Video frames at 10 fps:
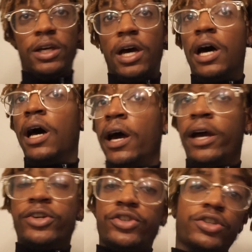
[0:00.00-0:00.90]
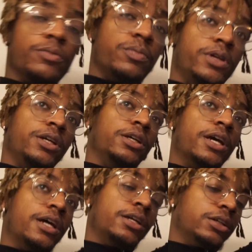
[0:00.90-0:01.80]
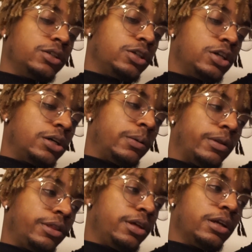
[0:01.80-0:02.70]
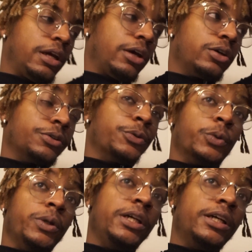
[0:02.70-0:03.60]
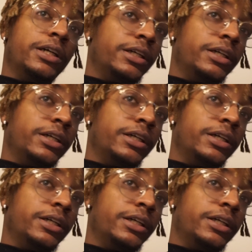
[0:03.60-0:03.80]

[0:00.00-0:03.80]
I should be getting the car within like a week.